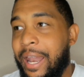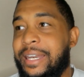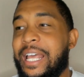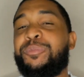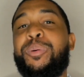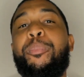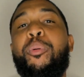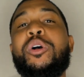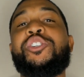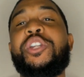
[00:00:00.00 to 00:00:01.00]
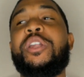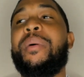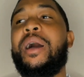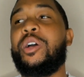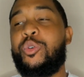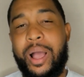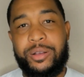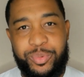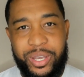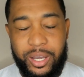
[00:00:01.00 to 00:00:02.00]
Disproportionate amount of crimes
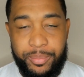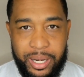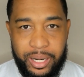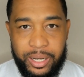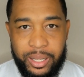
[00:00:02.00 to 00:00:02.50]
being committed.